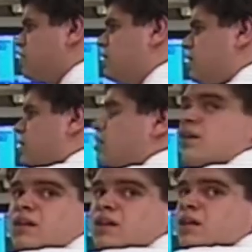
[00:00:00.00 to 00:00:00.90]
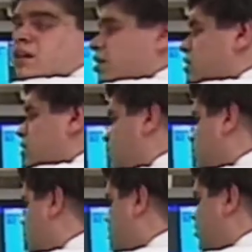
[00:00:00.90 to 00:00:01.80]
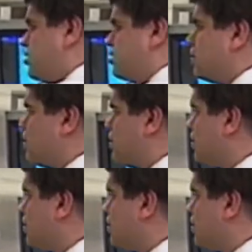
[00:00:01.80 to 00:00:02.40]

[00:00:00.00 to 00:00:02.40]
in a fast food restaurant,